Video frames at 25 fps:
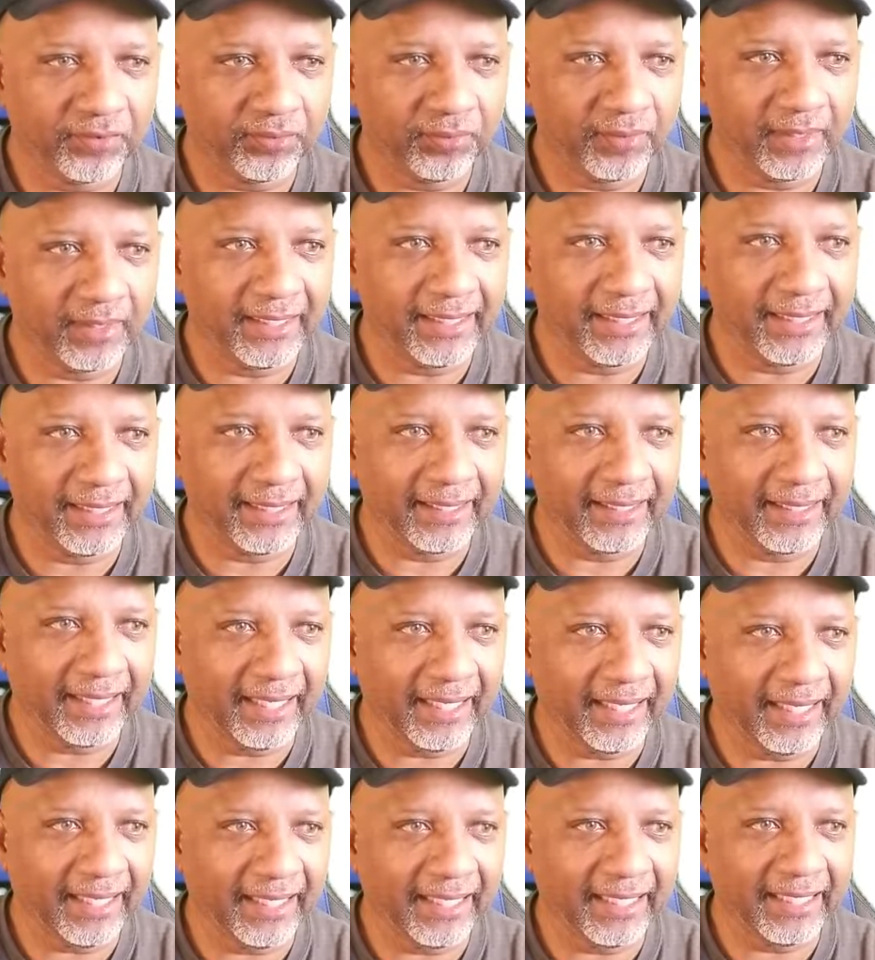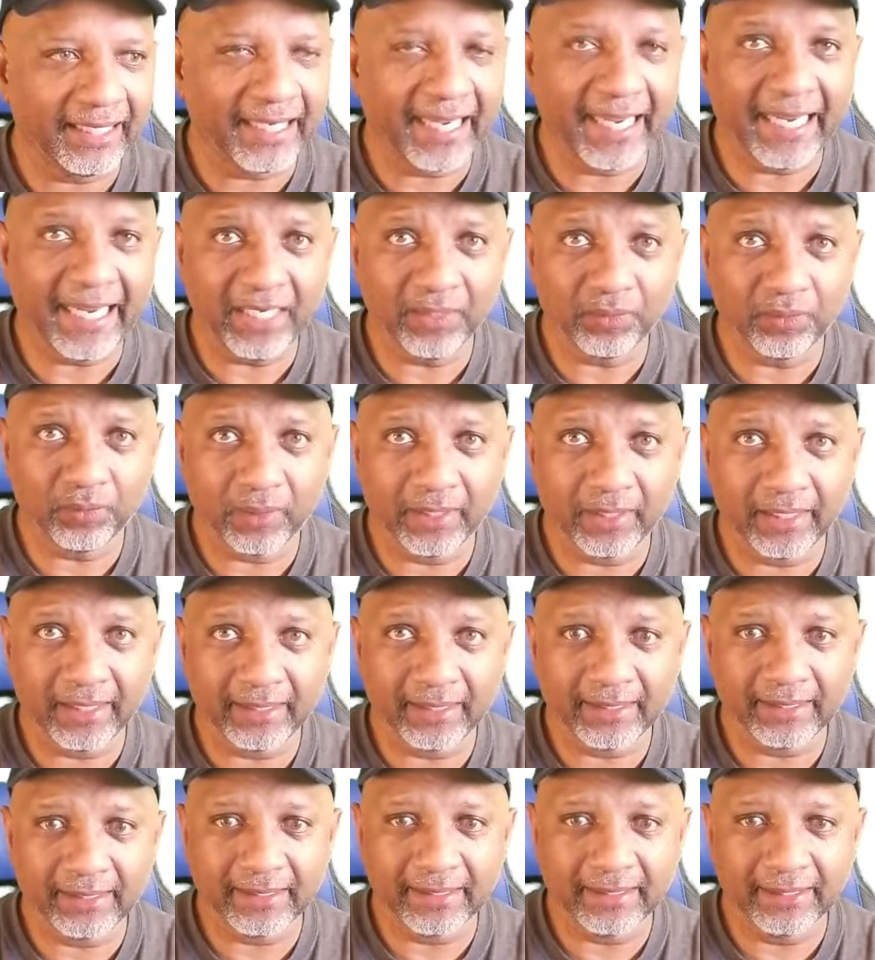one in a
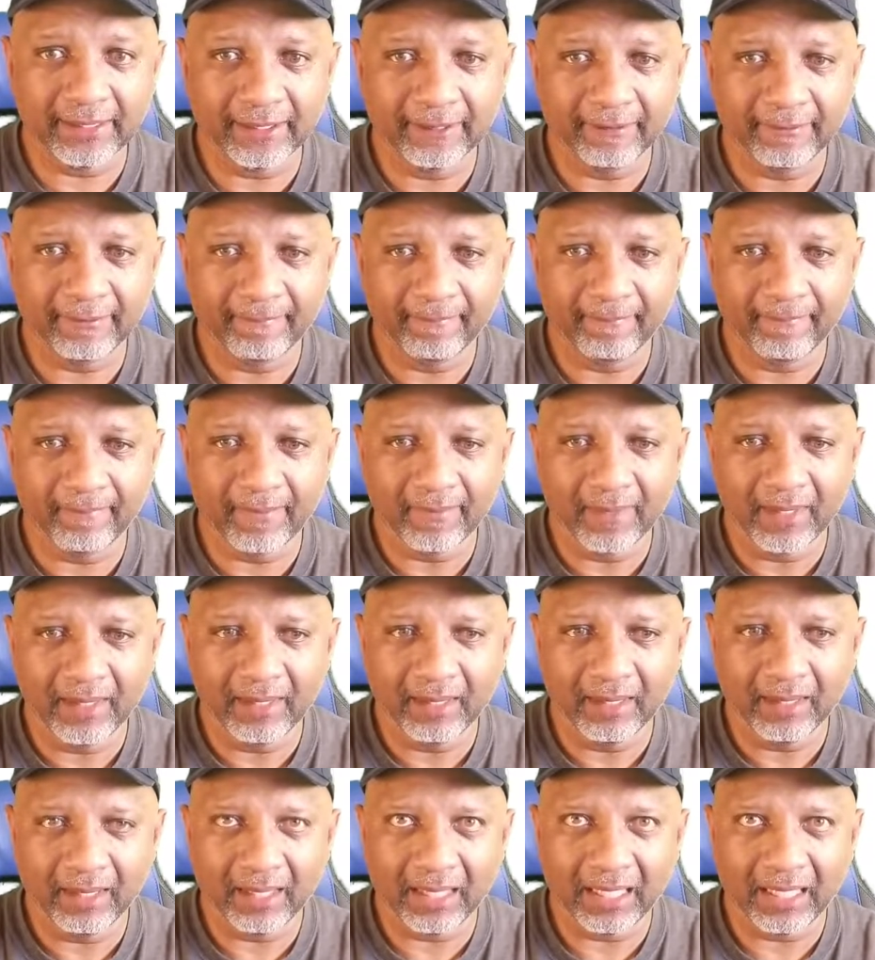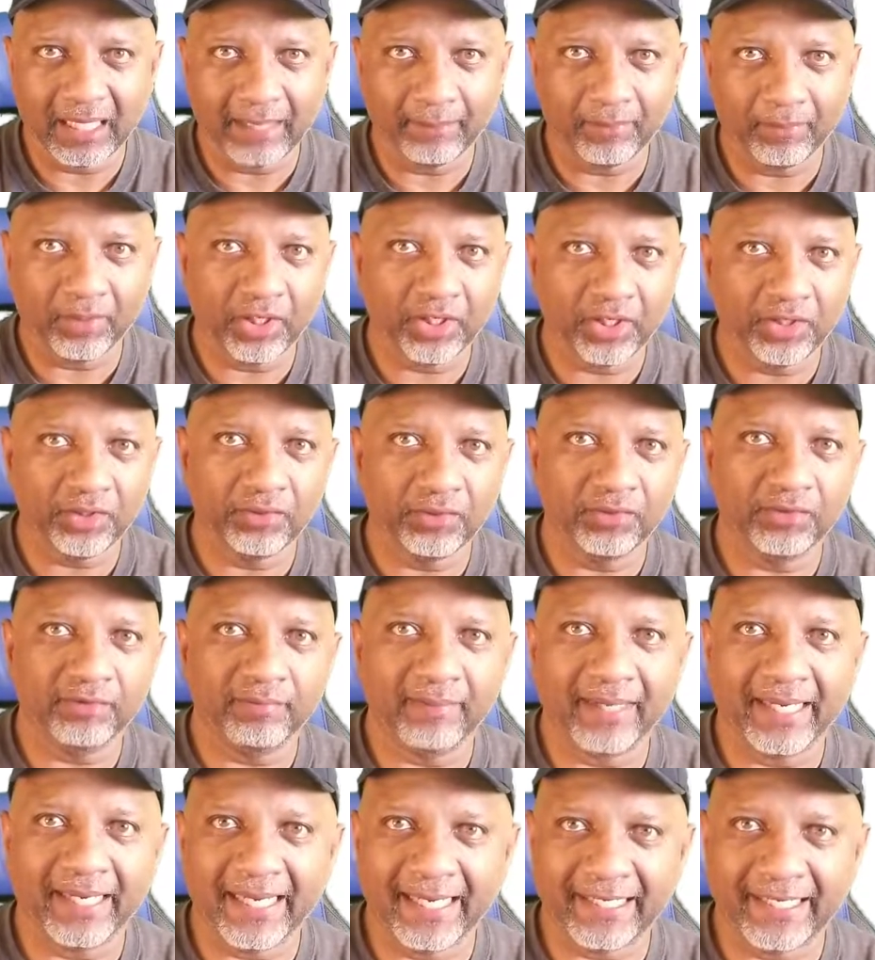8-weight. And I'm going to use
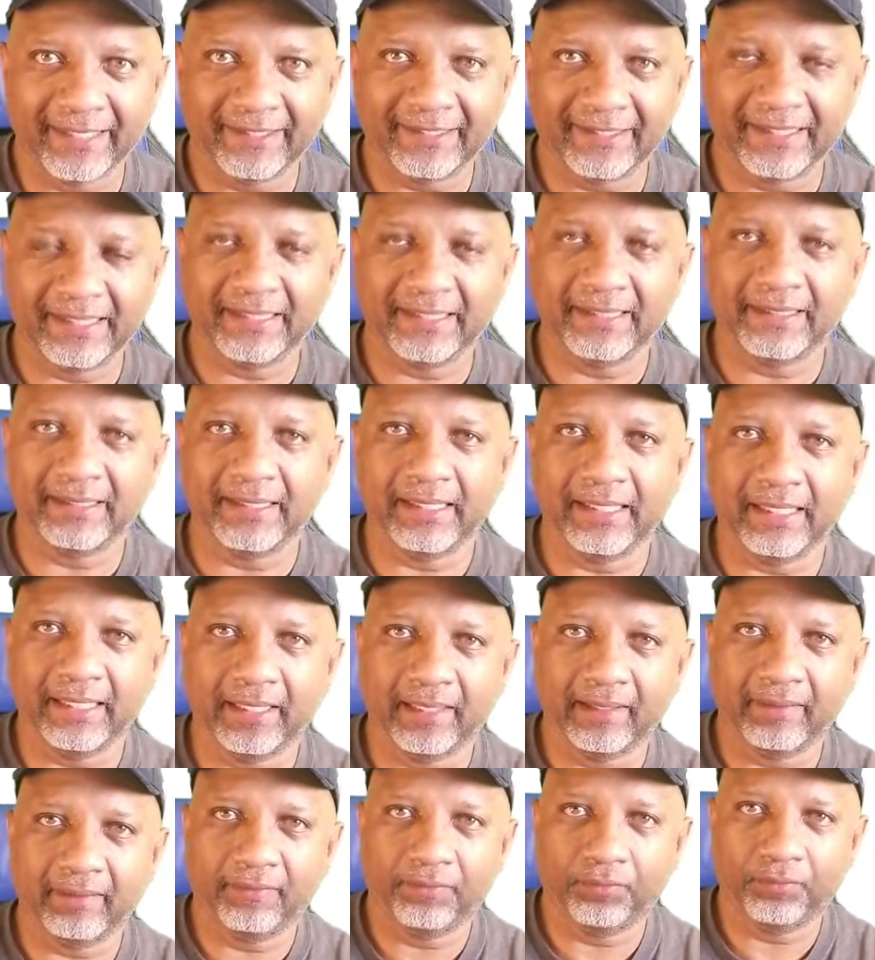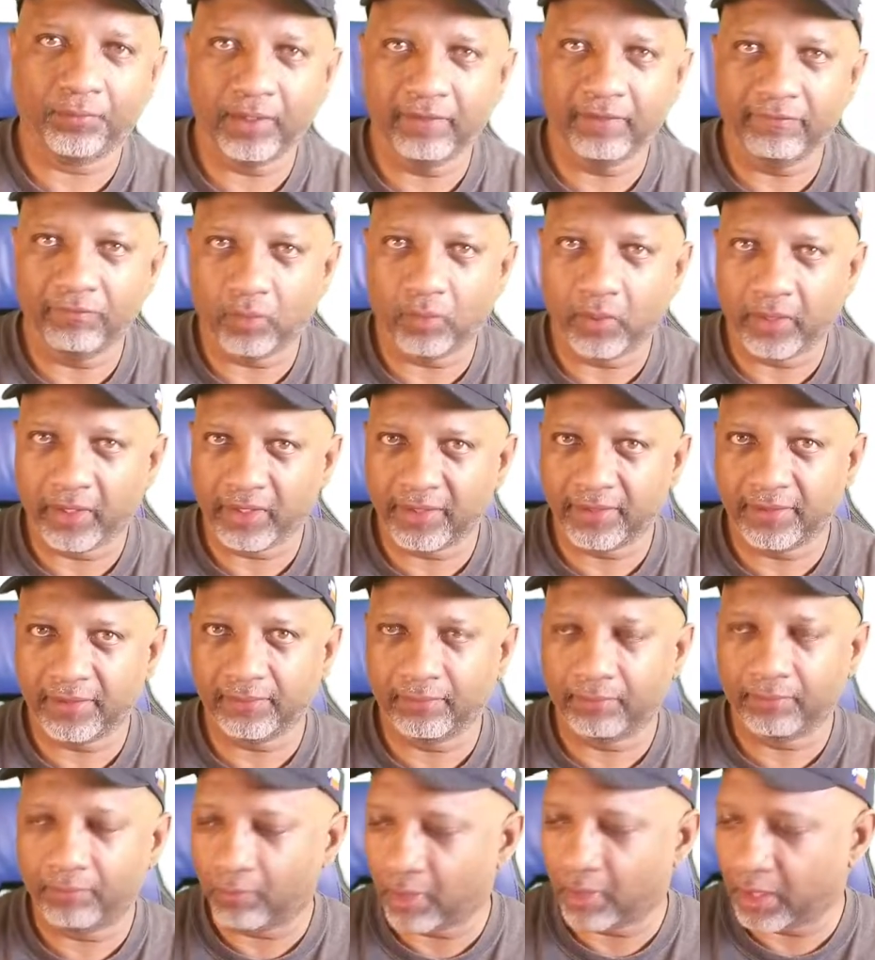my existing 3/4
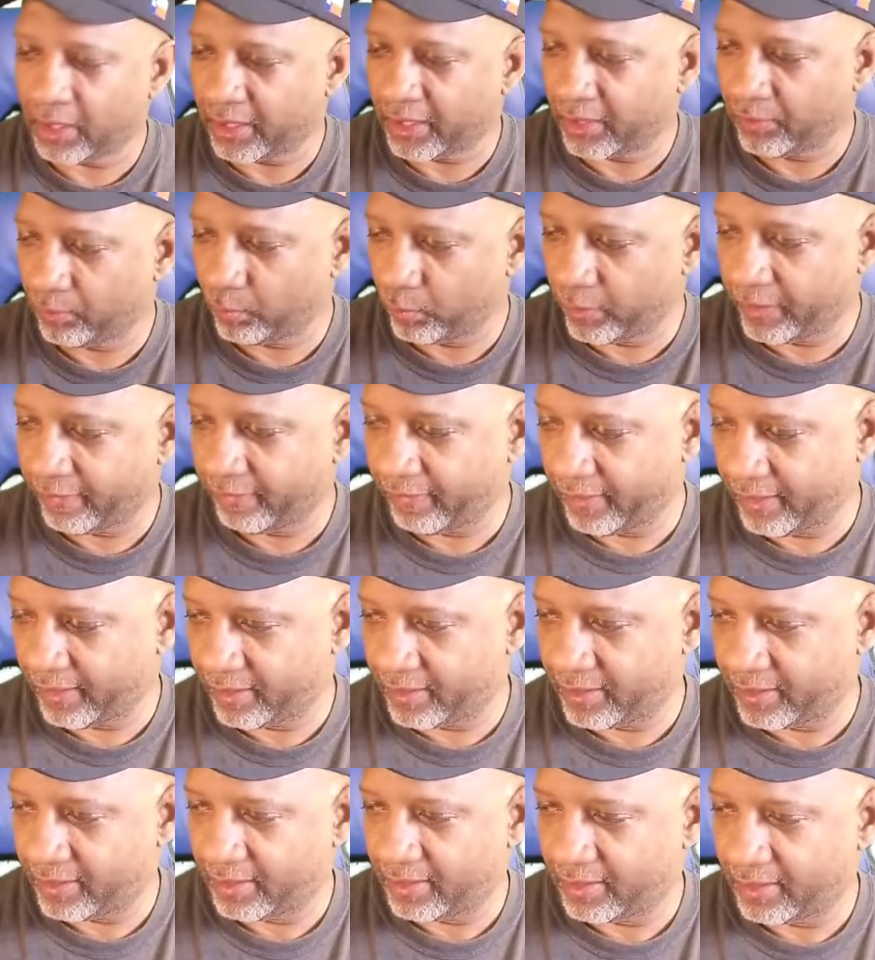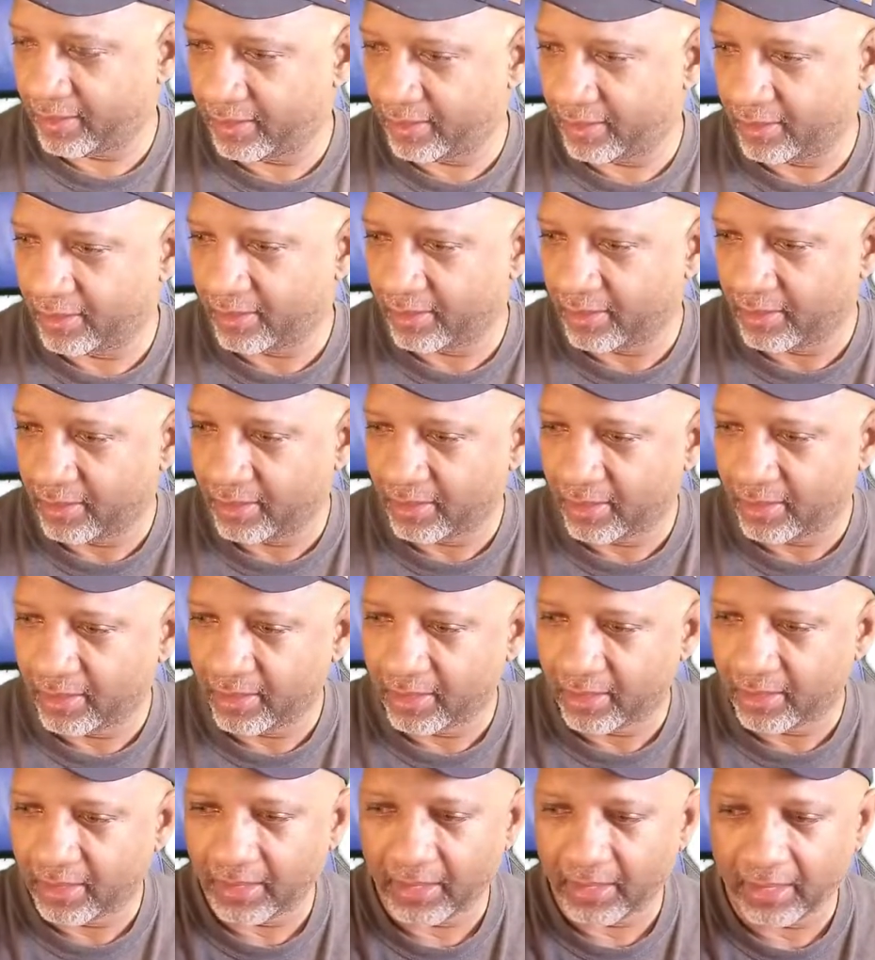rod with it.
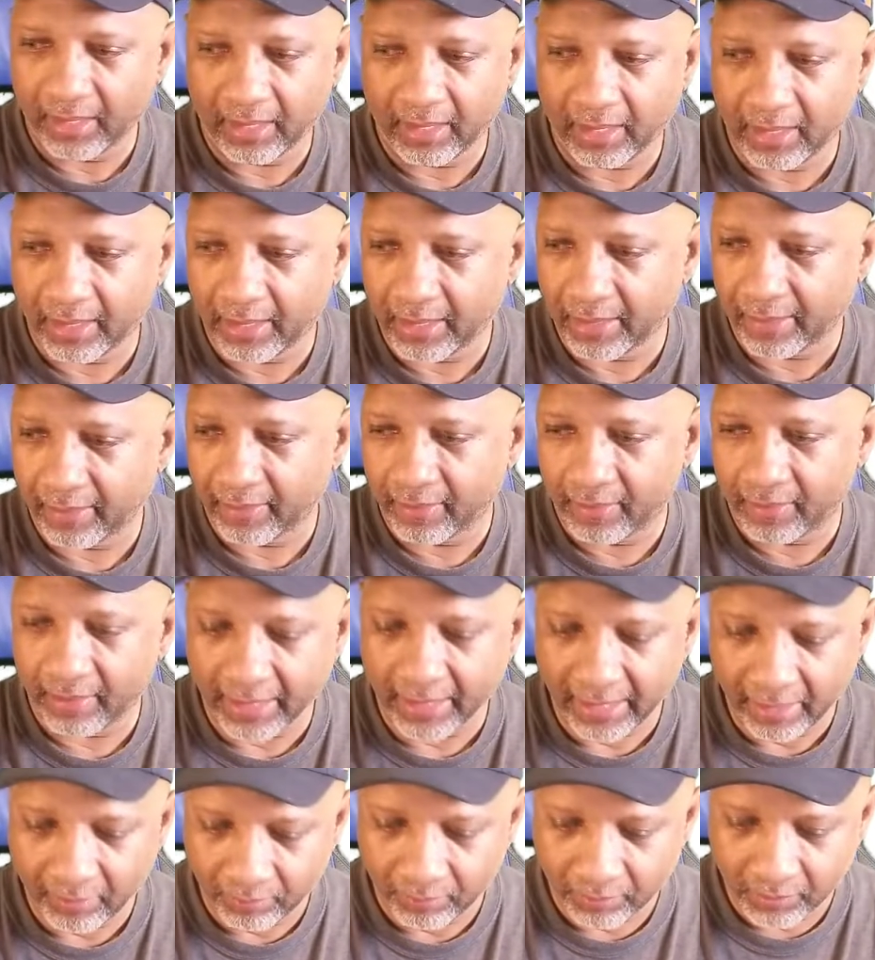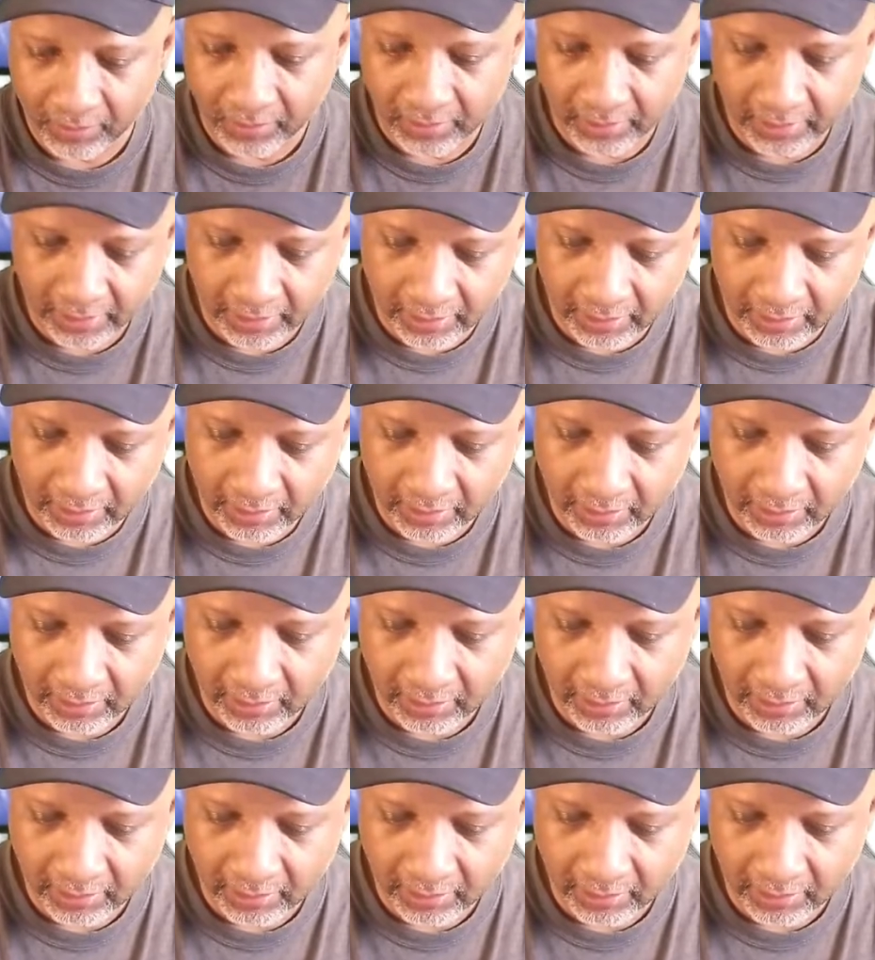And that one